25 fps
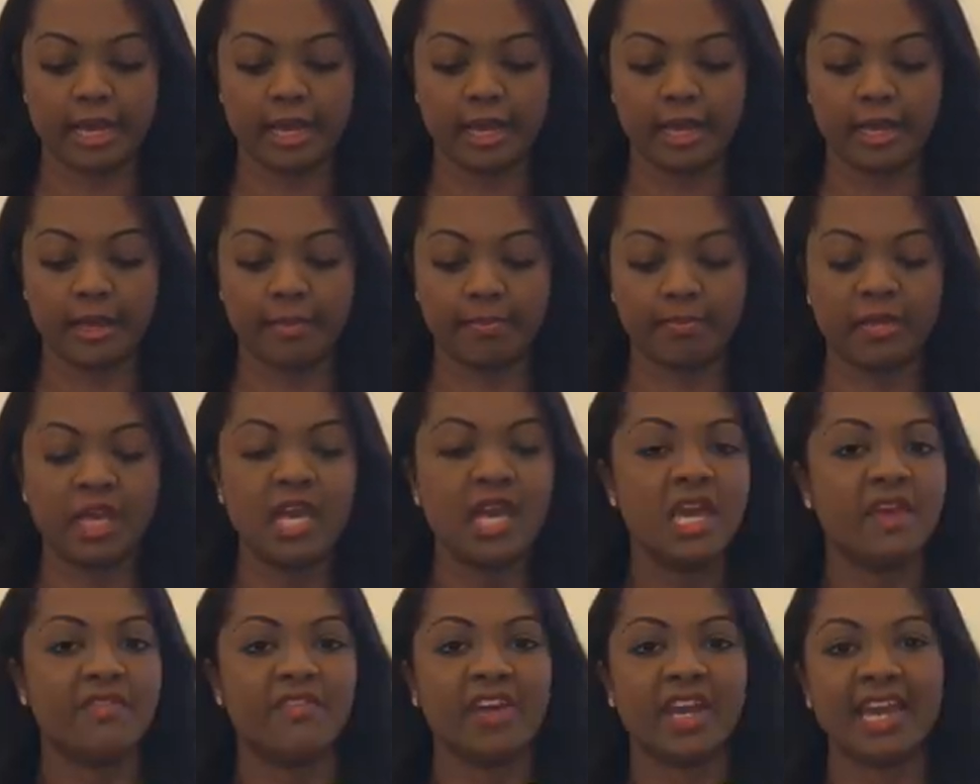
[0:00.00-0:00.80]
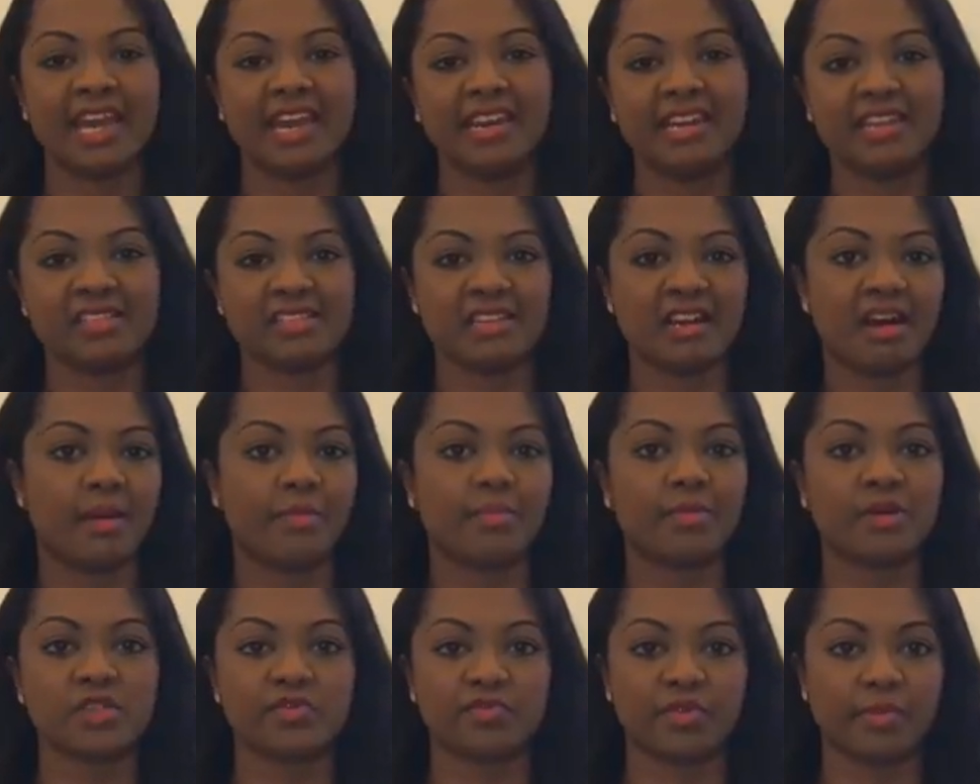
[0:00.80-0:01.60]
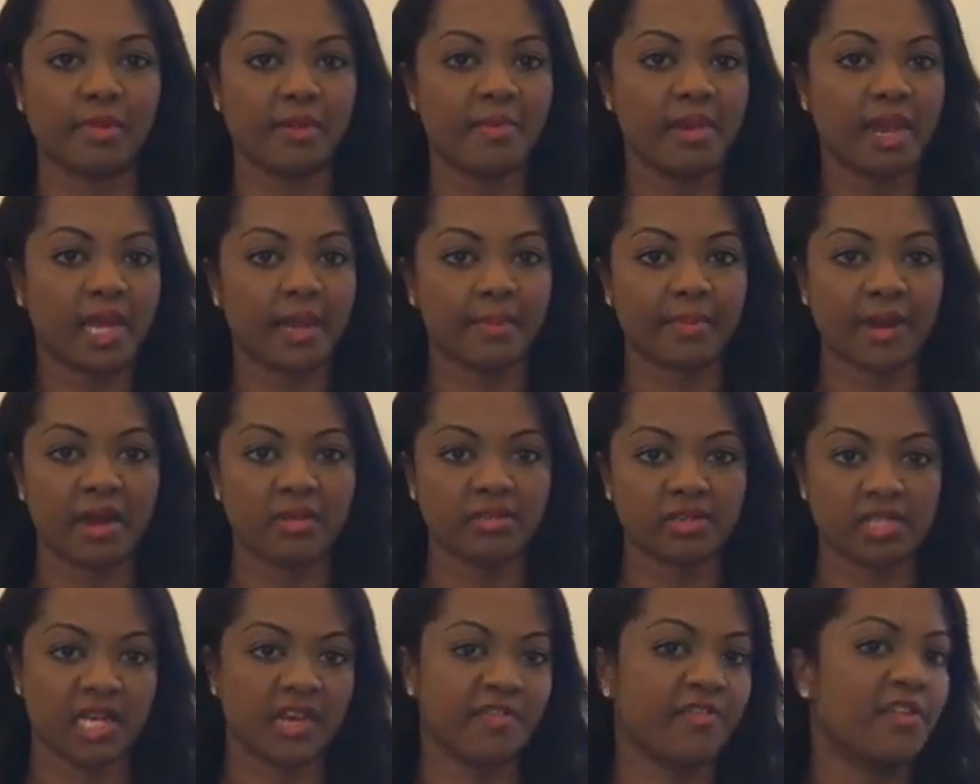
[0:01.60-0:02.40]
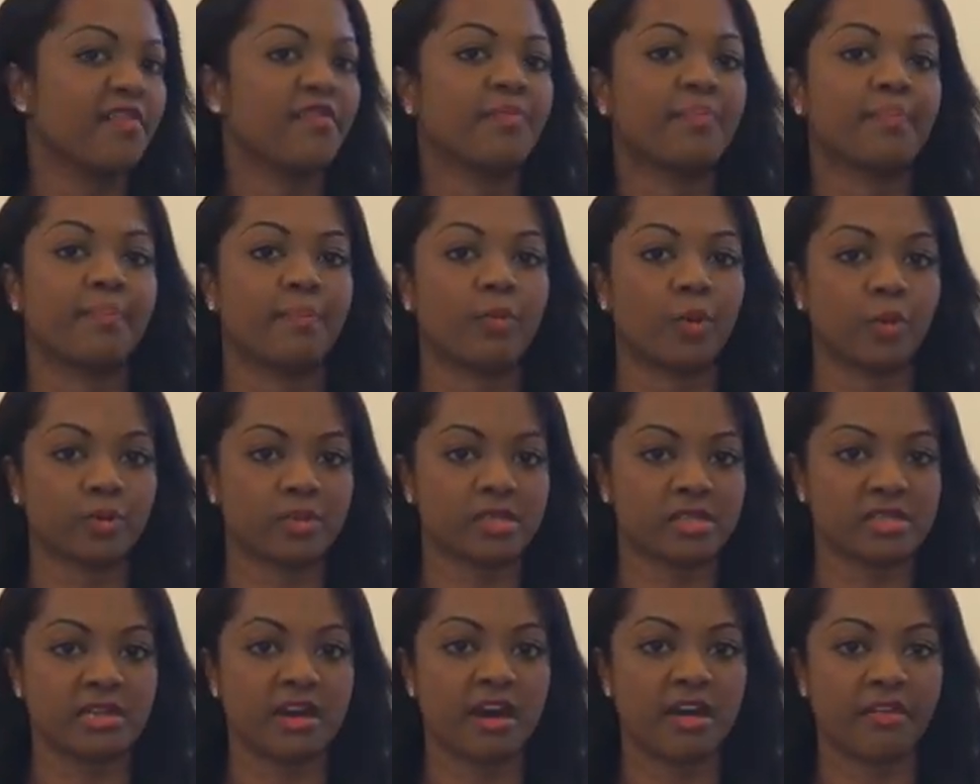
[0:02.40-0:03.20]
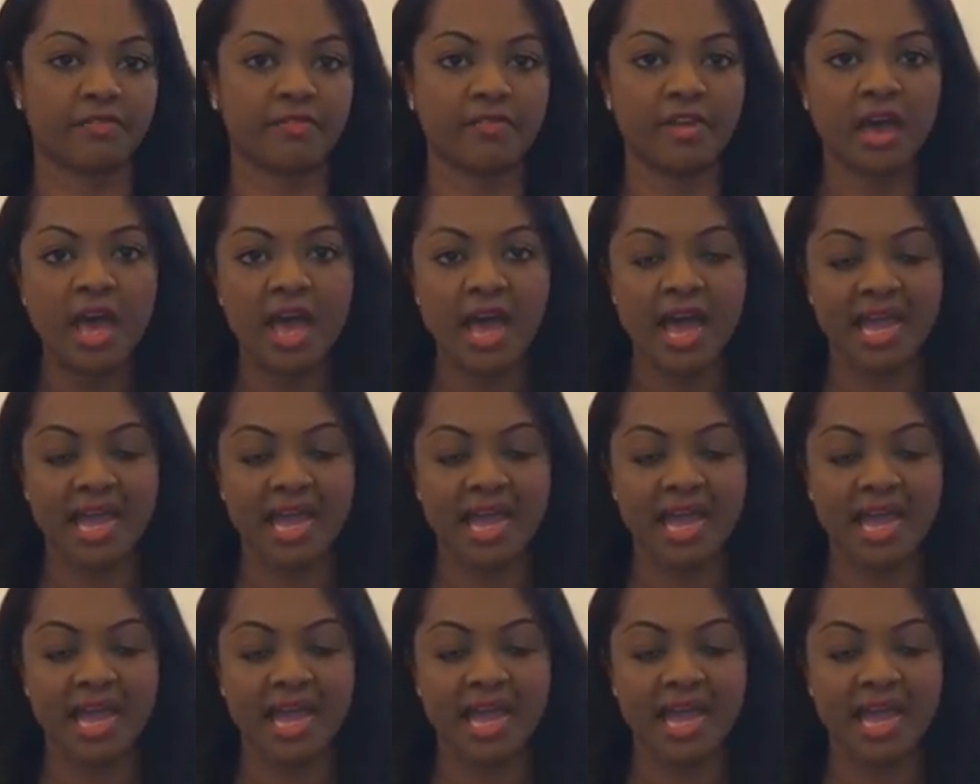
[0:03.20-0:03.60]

if I get any samples from a makeup counter, if I've bought stuff,